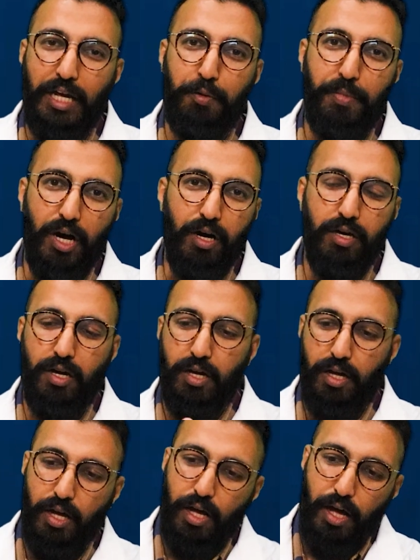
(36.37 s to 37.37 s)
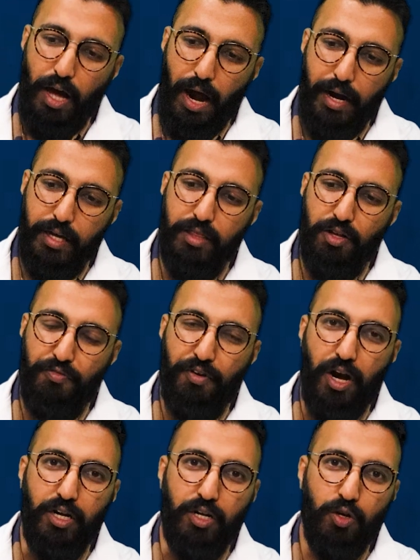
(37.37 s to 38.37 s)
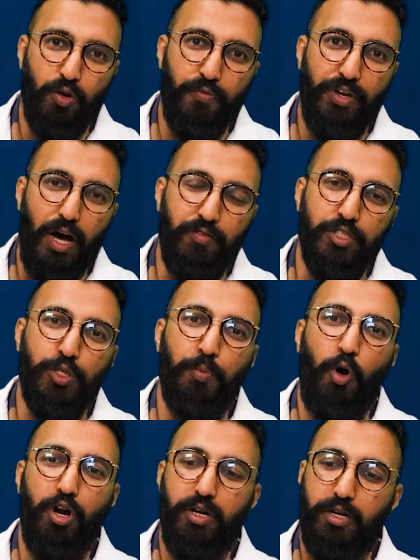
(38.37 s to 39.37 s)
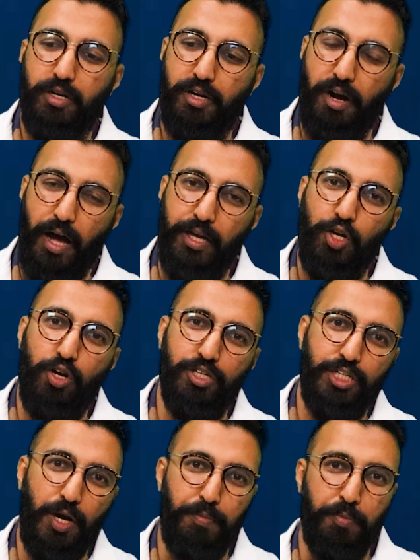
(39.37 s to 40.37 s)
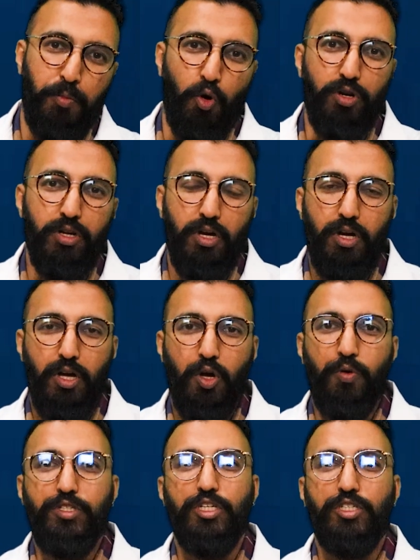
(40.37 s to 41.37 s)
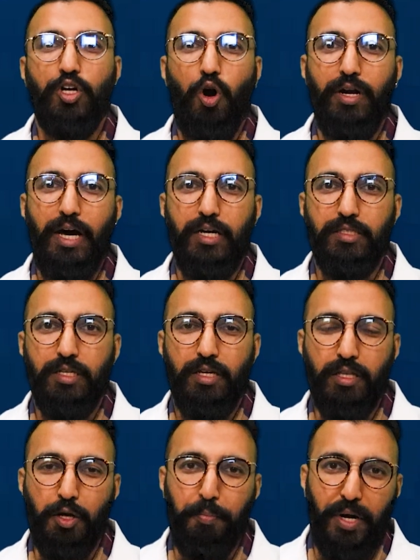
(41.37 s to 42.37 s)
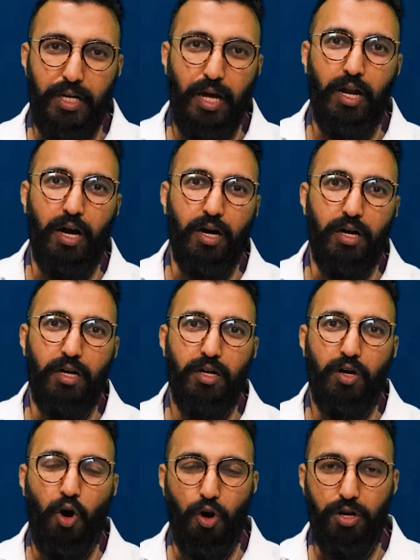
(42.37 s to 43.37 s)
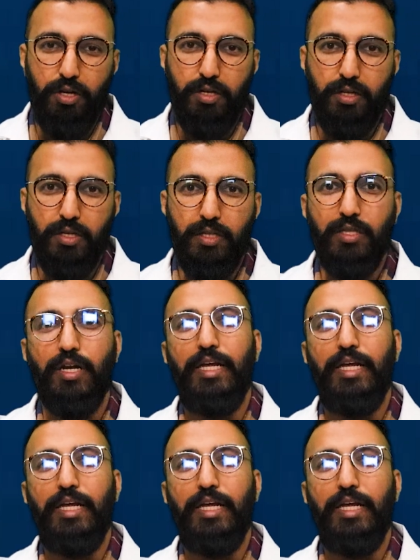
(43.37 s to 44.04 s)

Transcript: tibia, and in the front, we have a small triangular shaped bone, which is called as the patella or the